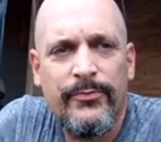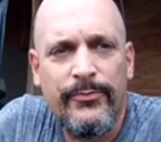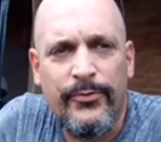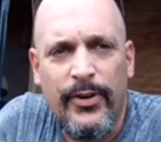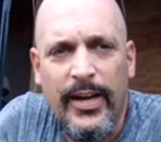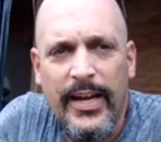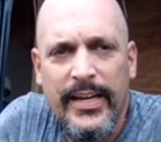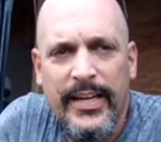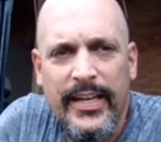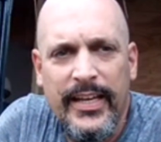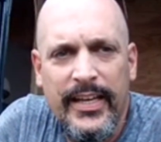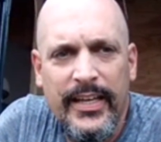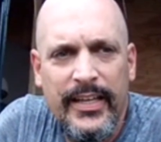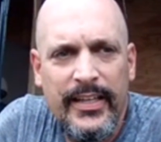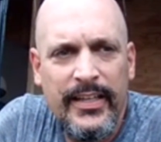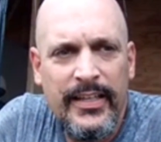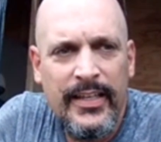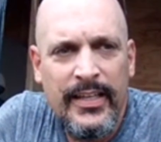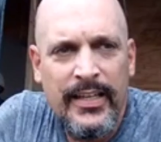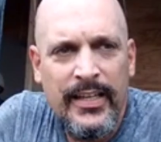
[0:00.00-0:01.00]

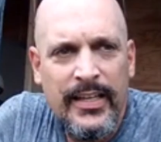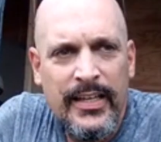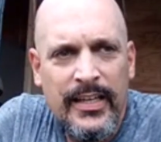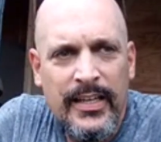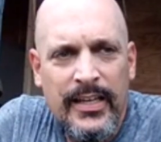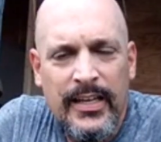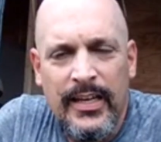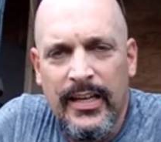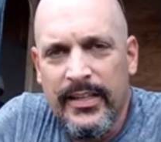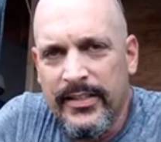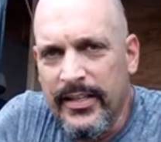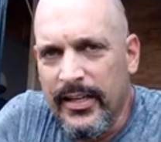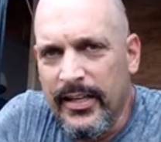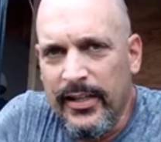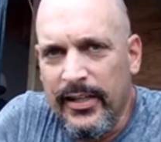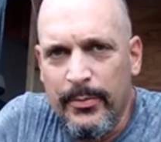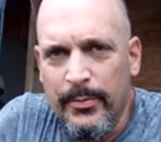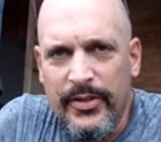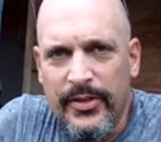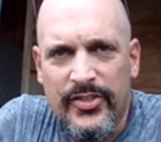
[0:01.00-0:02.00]
Friday, did a
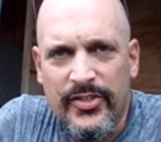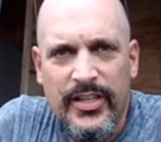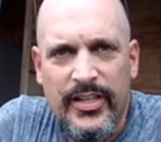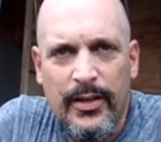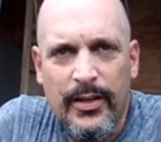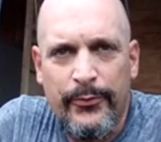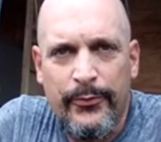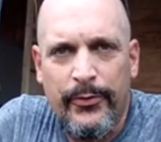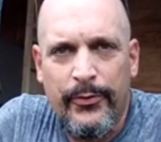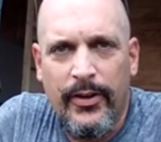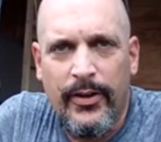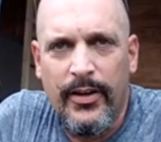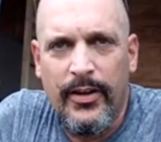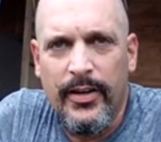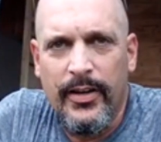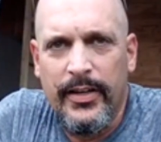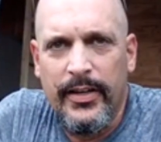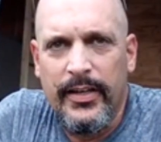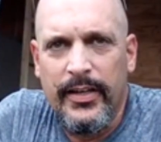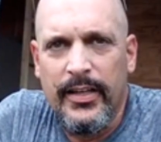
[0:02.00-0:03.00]
little bit of stuff
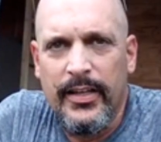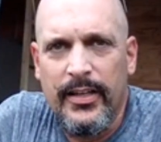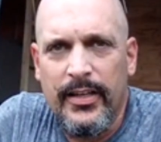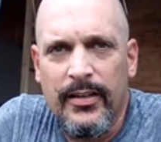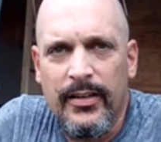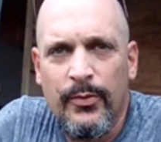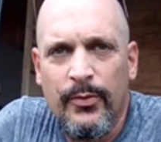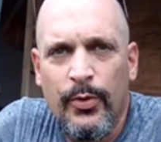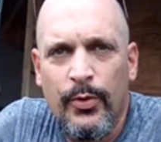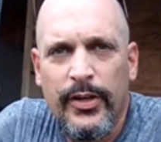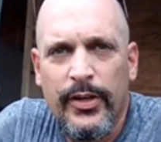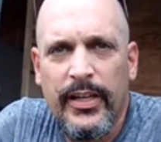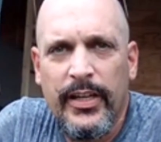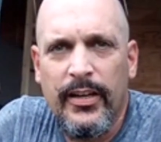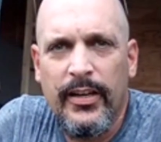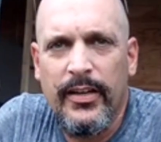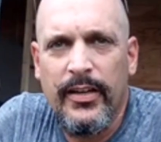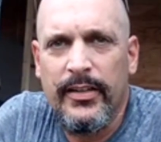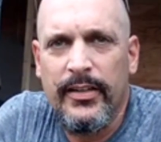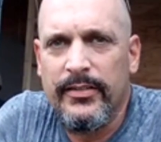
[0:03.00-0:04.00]
on working
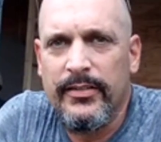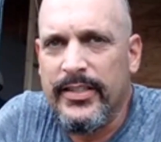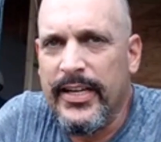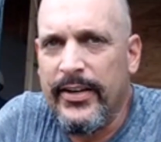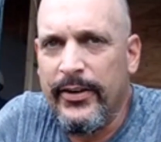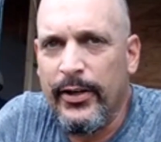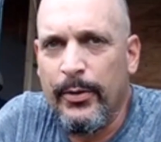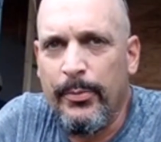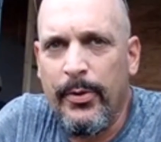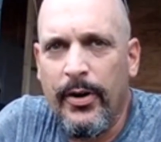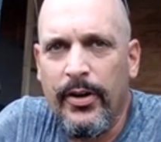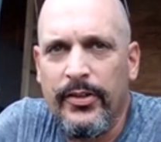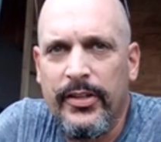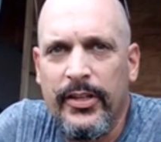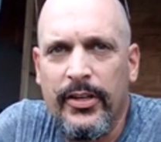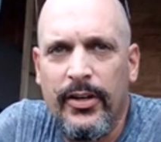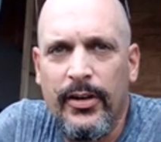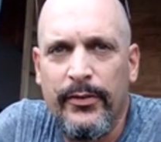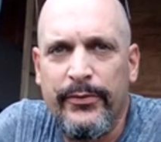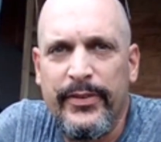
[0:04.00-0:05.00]
on tearing apart
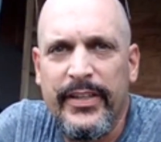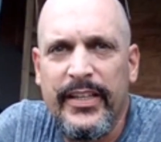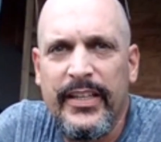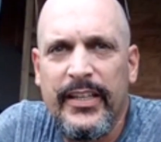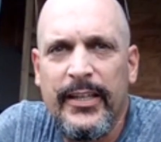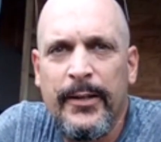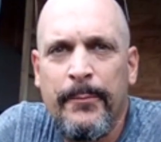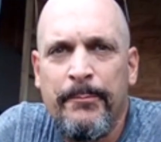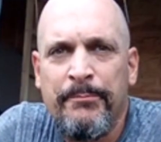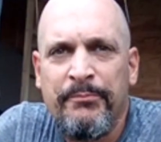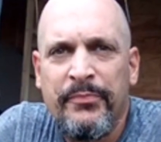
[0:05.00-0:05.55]
the RV.